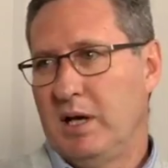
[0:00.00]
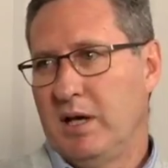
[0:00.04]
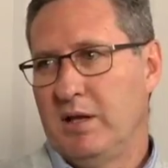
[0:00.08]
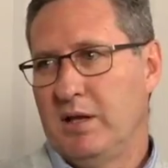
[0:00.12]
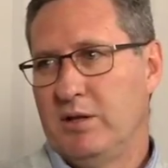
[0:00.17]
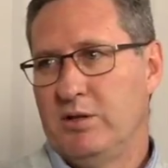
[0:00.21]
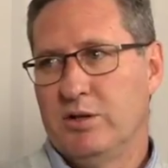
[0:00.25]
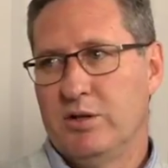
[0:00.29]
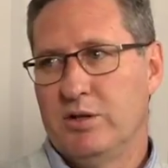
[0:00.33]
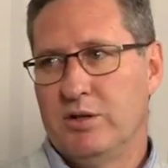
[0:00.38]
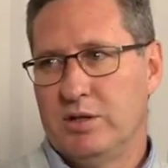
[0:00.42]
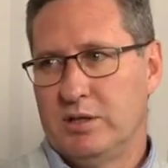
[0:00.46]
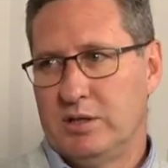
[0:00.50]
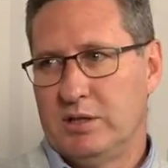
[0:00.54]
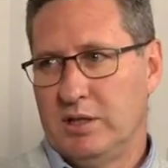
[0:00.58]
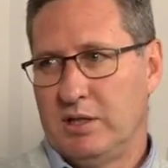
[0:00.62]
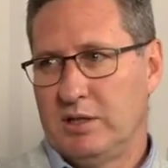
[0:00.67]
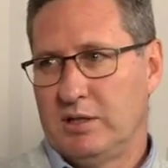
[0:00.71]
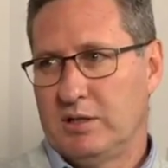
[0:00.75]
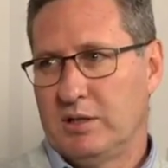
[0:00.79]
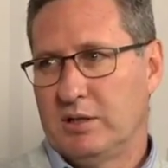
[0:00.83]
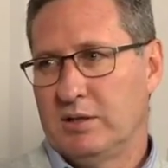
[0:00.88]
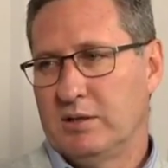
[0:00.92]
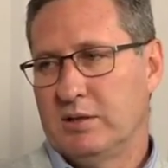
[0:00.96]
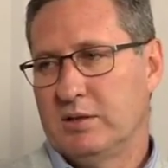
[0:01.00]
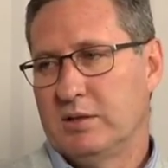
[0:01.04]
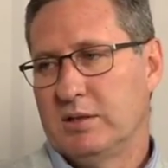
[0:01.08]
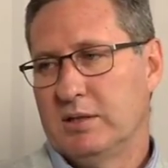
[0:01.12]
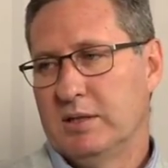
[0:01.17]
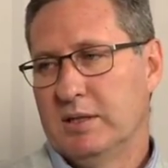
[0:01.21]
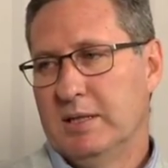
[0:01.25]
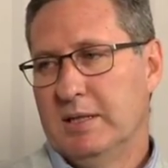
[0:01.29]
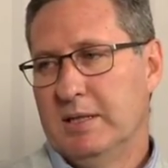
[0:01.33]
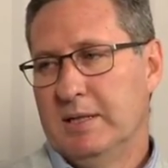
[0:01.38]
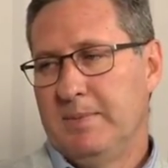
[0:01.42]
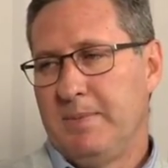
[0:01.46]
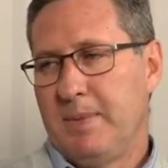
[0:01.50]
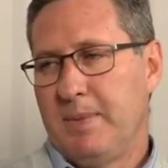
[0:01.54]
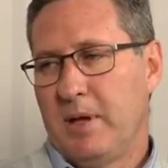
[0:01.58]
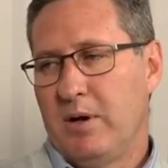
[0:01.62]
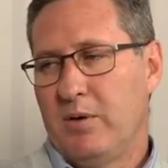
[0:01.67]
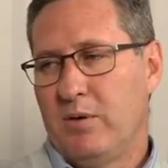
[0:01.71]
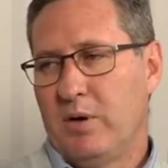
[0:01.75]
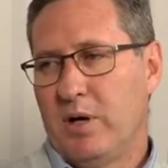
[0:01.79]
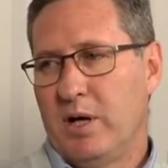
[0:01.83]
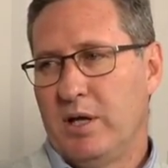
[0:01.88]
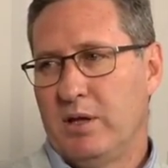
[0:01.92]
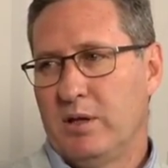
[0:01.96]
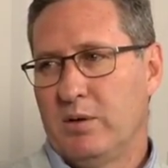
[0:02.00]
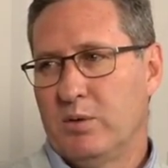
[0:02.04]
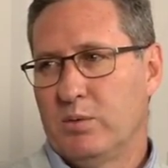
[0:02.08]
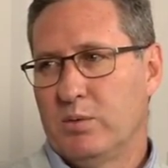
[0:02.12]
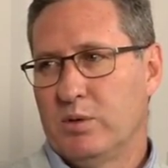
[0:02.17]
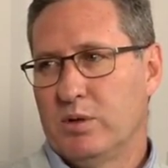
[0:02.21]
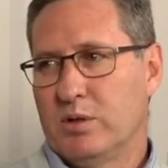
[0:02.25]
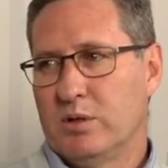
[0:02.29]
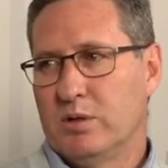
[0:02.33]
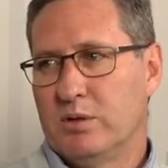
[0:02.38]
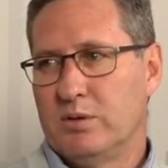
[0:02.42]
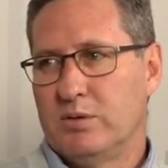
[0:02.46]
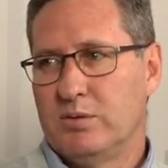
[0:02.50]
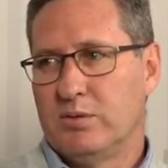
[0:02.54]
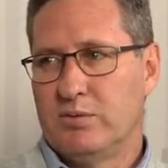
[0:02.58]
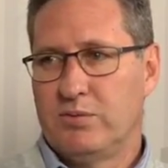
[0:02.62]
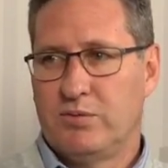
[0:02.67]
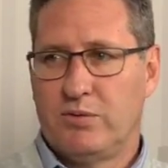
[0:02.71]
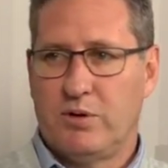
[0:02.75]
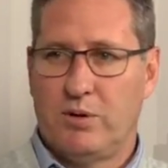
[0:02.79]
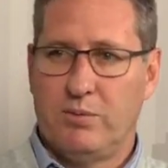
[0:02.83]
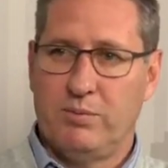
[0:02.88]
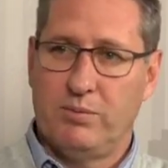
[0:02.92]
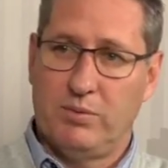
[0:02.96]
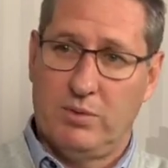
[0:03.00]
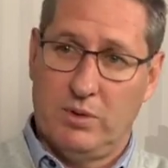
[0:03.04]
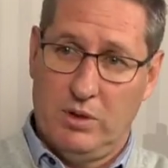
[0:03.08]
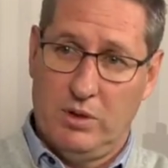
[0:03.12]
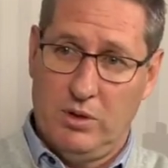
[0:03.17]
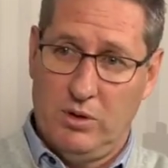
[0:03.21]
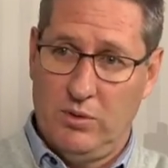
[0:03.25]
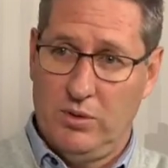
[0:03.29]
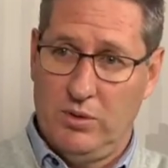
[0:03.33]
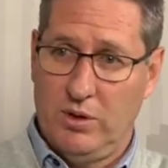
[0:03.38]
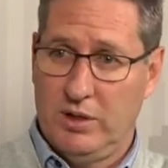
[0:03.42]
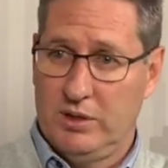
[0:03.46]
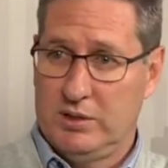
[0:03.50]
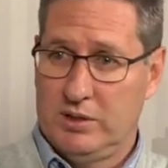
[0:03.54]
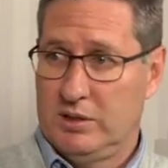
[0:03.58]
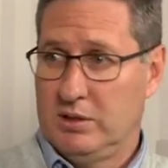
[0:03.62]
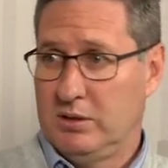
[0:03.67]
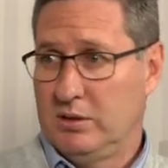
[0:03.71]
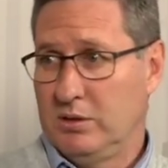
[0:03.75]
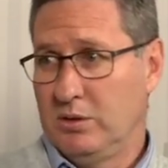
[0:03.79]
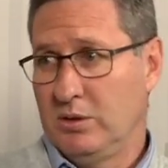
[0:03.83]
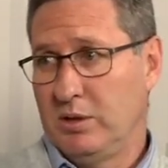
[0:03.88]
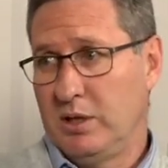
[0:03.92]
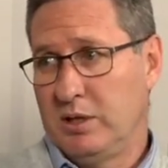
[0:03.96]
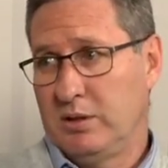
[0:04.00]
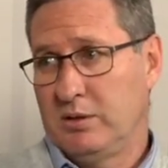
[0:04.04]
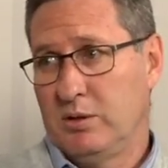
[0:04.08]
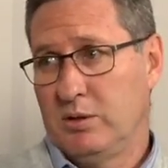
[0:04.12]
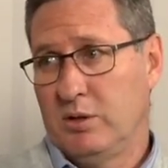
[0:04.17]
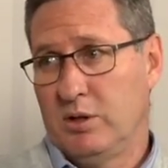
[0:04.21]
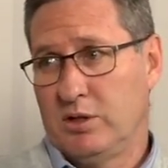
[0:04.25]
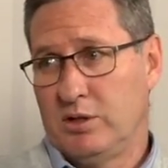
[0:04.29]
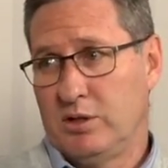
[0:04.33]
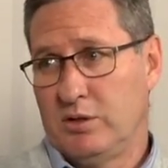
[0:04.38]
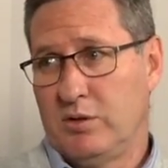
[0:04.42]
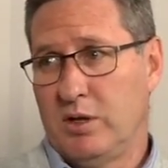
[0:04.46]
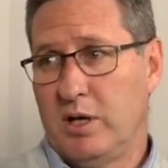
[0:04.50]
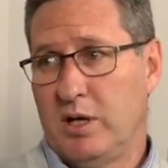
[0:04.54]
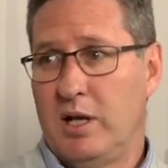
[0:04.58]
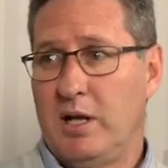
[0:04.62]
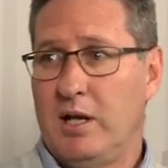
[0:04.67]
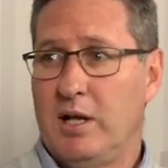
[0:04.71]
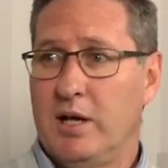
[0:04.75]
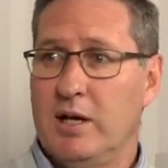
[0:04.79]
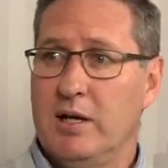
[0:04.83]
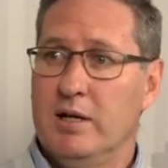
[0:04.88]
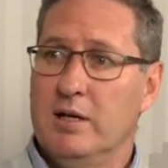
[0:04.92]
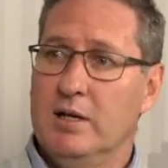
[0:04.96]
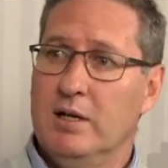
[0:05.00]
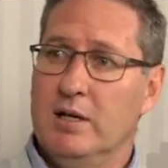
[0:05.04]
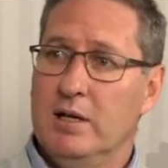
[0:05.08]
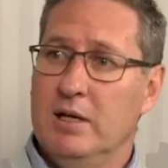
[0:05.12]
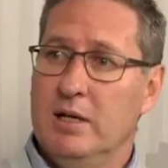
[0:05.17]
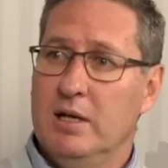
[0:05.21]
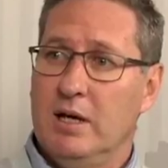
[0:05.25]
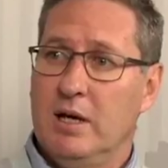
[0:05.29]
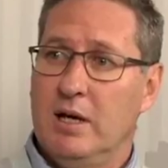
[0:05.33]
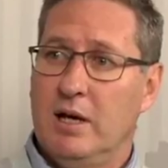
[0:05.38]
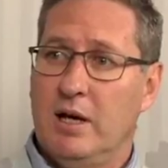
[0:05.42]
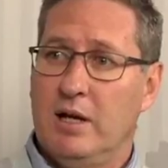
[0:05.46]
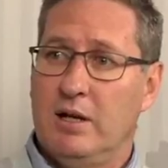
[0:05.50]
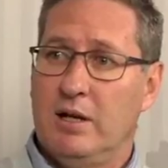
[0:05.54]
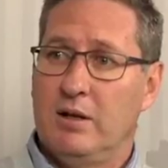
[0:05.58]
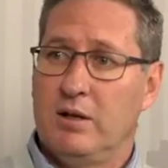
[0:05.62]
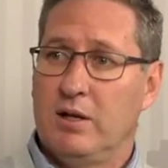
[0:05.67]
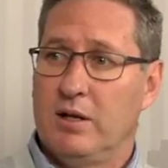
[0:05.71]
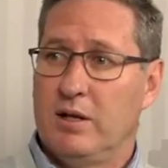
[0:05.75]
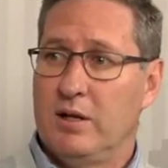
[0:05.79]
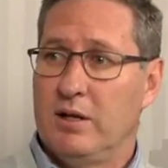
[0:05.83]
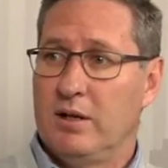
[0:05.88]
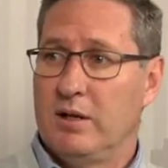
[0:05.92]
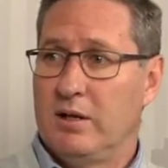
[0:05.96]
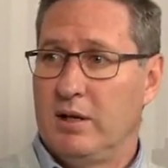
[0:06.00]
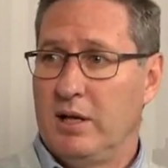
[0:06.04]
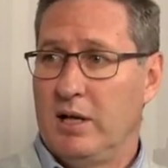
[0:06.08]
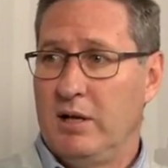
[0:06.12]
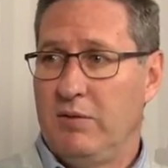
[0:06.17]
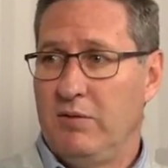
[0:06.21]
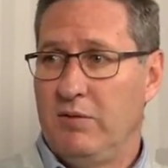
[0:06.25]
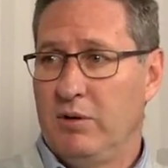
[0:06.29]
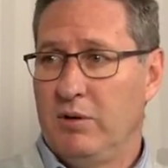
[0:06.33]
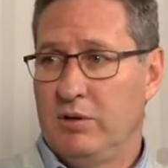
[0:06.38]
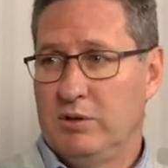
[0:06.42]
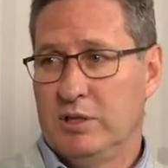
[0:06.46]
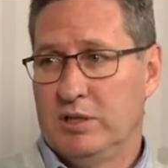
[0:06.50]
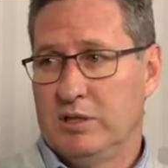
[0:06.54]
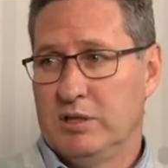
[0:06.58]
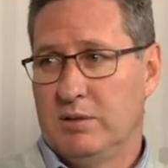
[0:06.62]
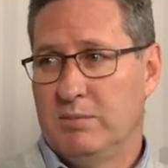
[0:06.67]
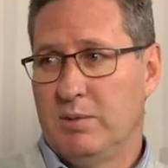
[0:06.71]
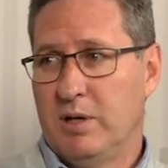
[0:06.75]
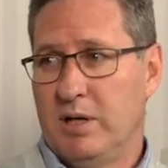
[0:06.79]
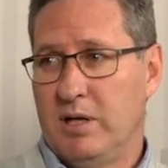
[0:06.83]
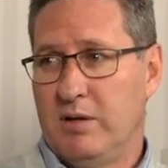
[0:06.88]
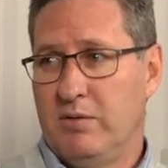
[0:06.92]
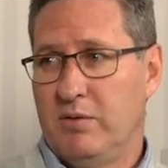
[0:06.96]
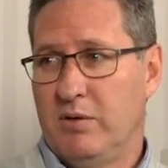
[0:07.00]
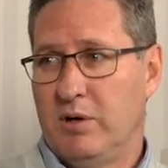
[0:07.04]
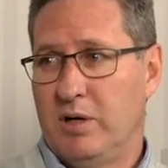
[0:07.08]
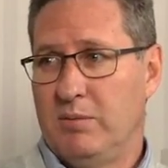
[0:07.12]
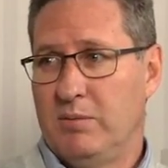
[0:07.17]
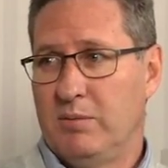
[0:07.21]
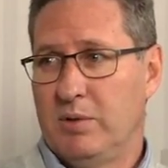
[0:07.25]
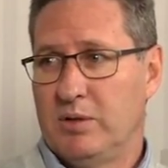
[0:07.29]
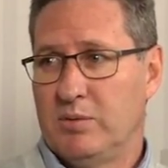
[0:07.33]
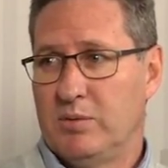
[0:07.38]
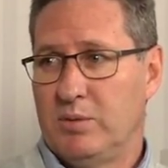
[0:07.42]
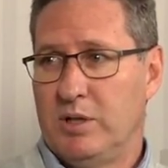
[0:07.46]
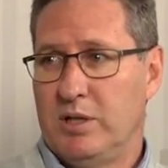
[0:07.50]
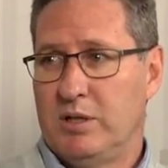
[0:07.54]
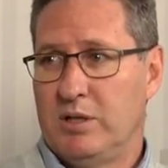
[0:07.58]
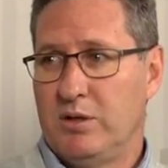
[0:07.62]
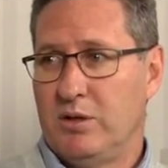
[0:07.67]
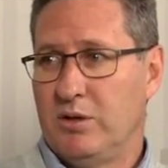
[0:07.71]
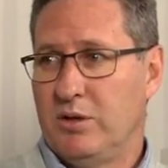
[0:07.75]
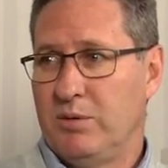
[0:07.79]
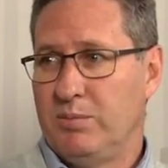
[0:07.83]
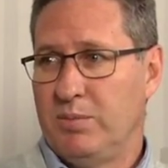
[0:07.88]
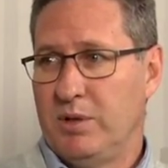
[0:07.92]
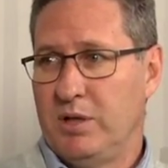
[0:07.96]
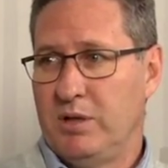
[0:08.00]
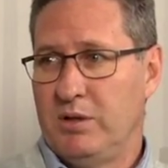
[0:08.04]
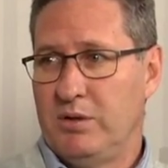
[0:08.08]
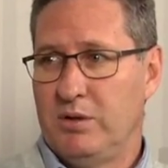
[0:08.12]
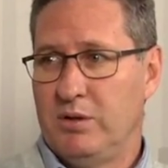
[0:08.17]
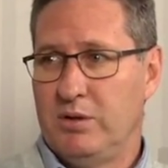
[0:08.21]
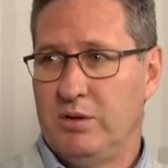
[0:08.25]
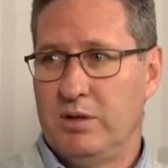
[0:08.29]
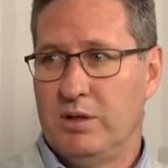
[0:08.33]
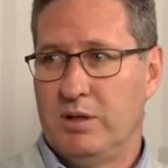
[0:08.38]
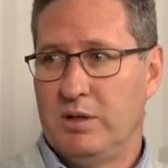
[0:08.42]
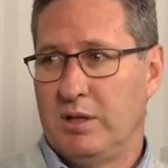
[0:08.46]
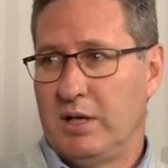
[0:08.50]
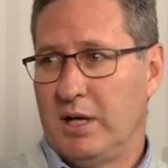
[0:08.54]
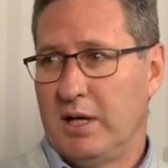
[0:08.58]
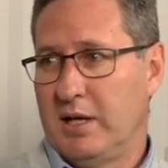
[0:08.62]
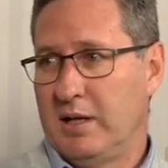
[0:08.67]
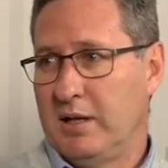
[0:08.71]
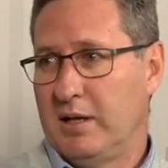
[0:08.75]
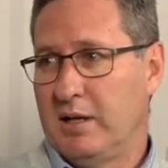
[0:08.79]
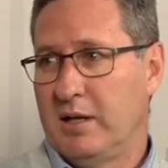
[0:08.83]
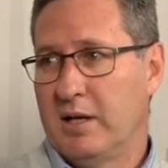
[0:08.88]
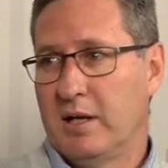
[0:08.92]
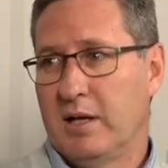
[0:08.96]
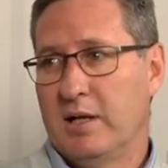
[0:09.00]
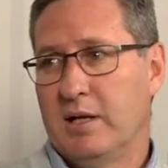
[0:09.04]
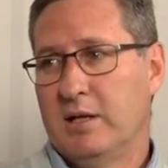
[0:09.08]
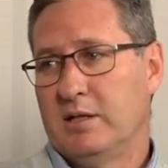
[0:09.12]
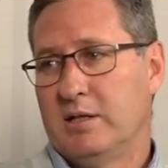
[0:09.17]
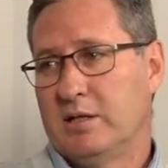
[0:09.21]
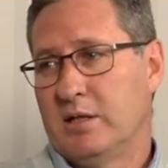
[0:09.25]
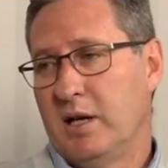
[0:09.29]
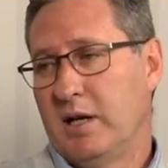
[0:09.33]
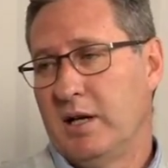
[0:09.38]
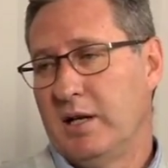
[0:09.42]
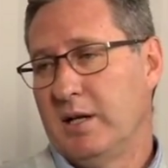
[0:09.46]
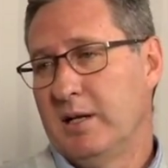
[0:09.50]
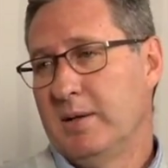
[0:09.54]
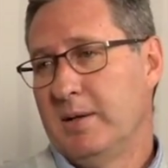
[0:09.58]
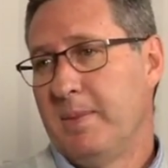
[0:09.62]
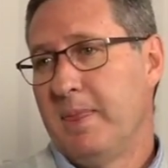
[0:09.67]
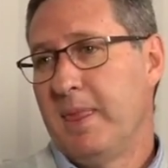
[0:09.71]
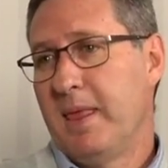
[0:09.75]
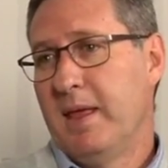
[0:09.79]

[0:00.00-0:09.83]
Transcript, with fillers: other jurisdictions around the world, from the US to, to Australia, and uh, just about everyone in between, the European Union, Canada, China,